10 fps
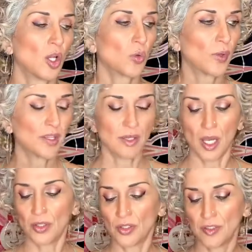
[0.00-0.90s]
with
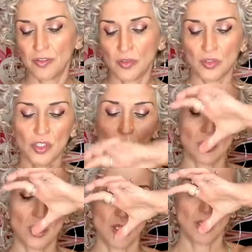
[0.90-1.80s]
other diffusers,
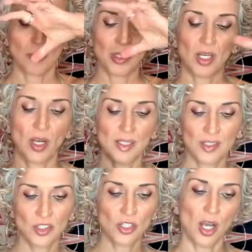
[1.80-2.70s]
because
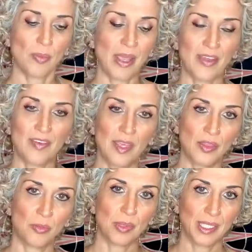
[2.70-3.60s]
they're top heavy and
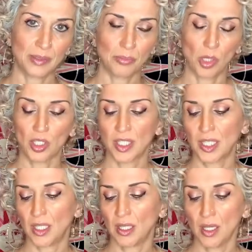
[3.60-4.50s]
they're big and
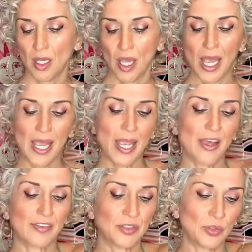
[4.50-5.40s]
bulky, I
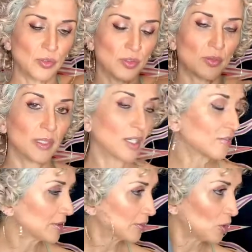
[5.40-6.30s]
have to be
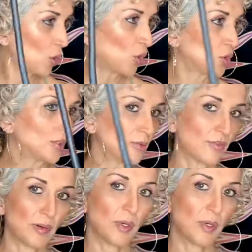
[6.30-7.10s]
comfortable, hold them from